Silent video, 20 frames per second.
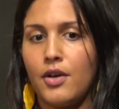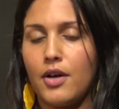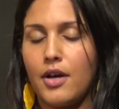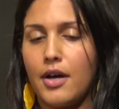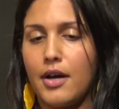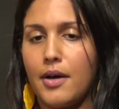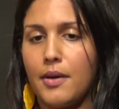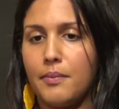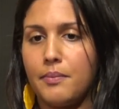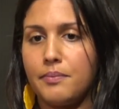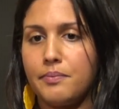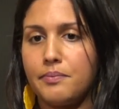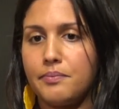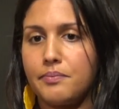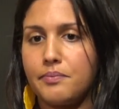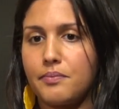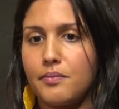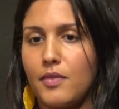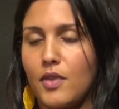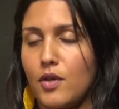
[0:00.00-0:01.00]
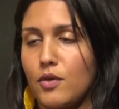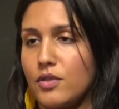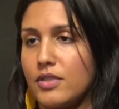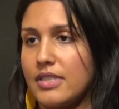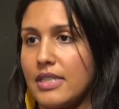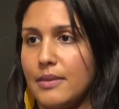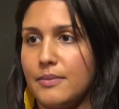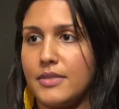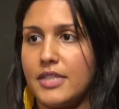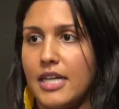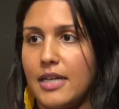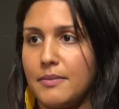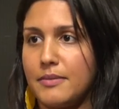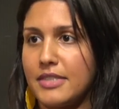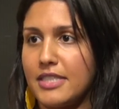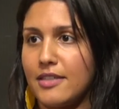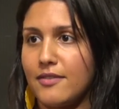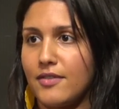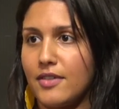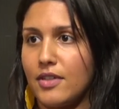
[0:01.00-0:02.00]
um, or
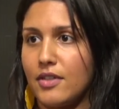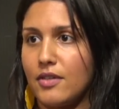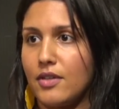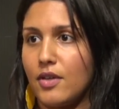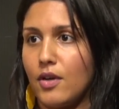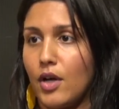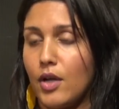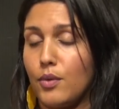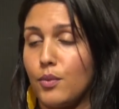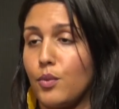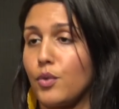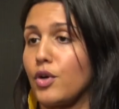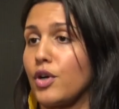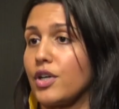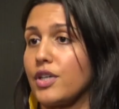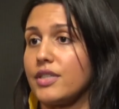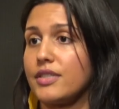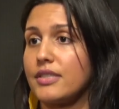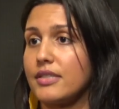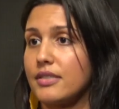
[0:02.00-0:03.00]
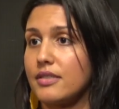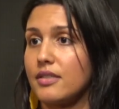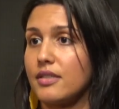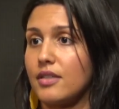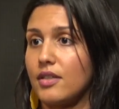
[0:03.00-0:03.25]
sometimes even on words,